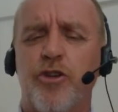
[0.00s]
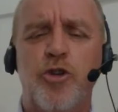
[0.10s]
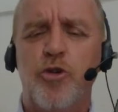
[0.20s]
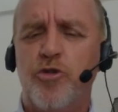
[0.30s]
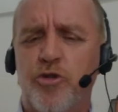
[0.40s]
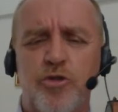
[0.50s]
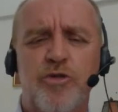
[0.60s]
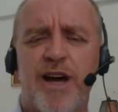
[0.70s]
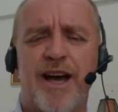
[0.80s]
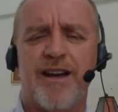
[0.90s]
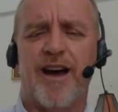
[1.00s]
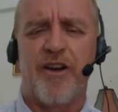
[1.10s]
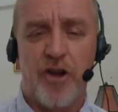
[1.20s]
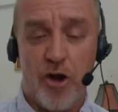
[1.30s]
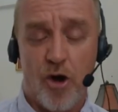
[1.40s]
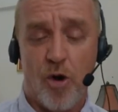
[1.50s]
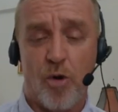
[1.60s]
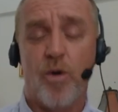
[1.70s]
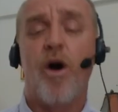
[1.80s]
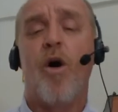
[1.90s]
you do not
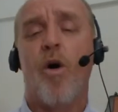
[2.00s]
know